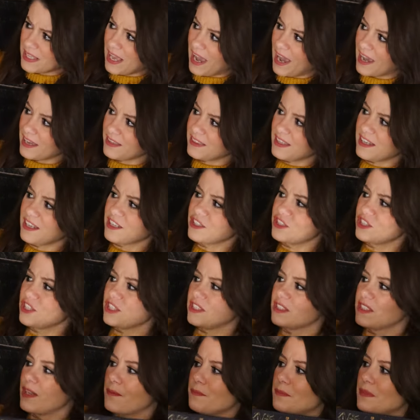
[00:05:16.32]
But yeah, I think it's
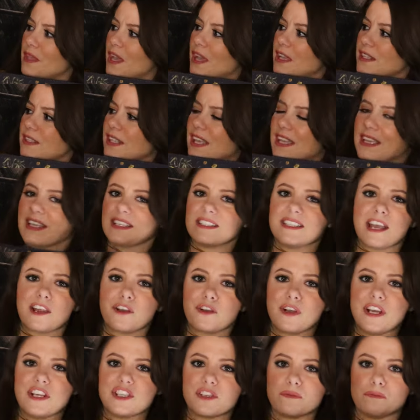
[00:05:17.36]
just something like a
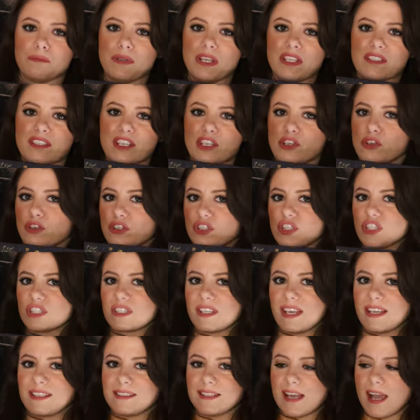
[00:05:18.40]
decoration piece that you could just
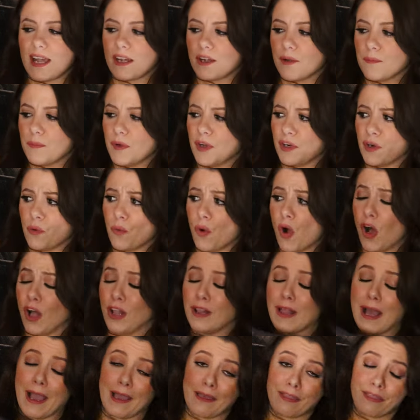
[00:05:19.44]
like tack up on a
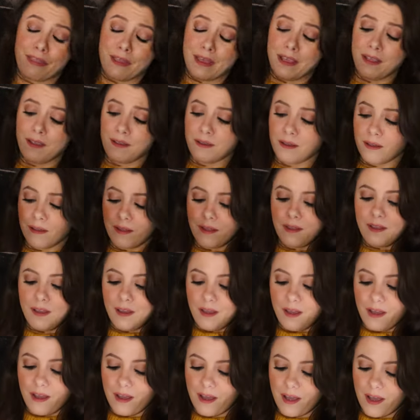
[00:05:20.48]
wall, I think.
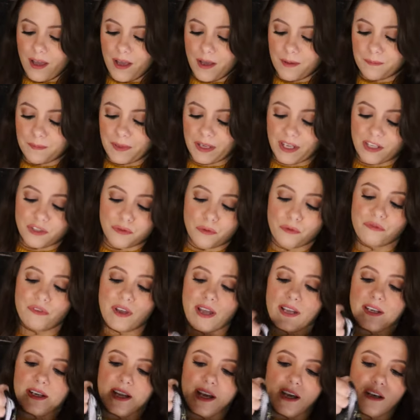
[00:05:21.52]
I guess we'll
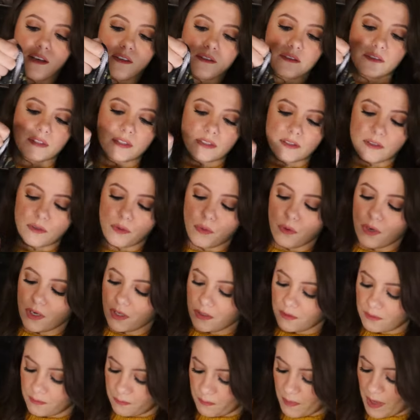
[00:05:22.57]
find out,
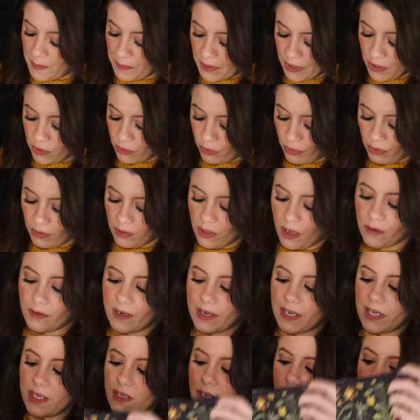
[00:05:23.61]
or maybe you'll
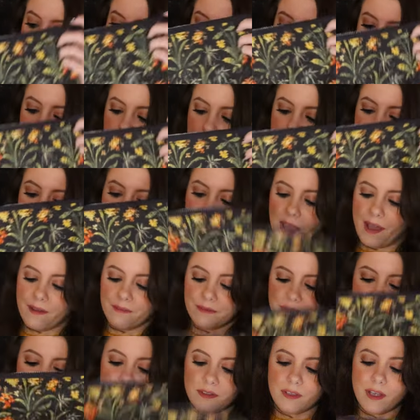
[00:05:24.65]
already know because maybe I'll
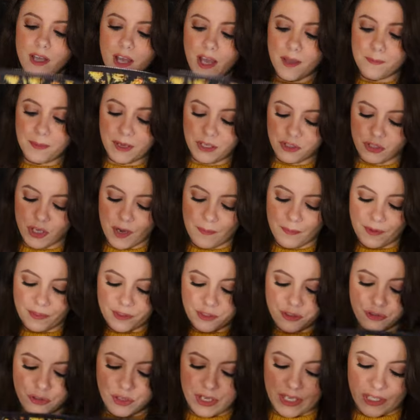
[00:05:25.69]
have a picture up on the
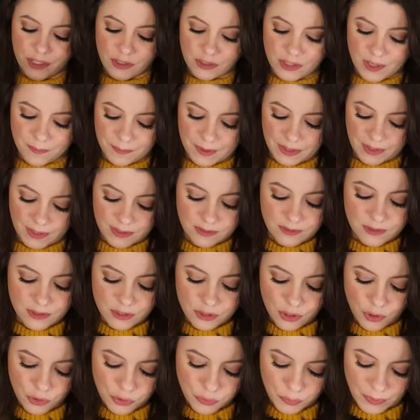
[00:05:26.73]
screen or something that
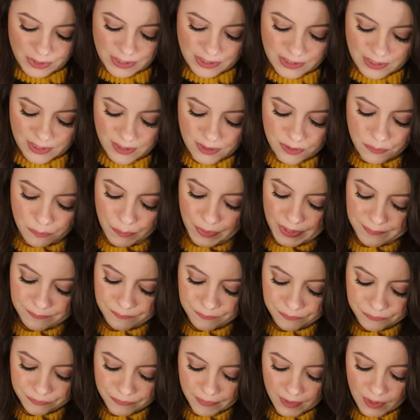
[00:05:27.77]
shows what it is, but
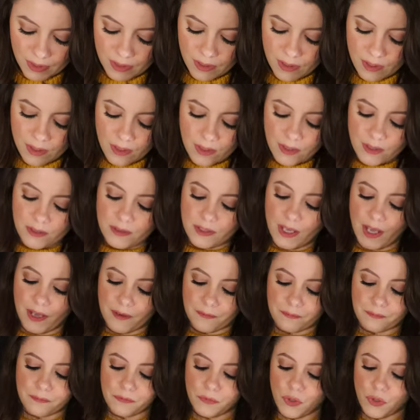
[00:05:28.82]
yeah,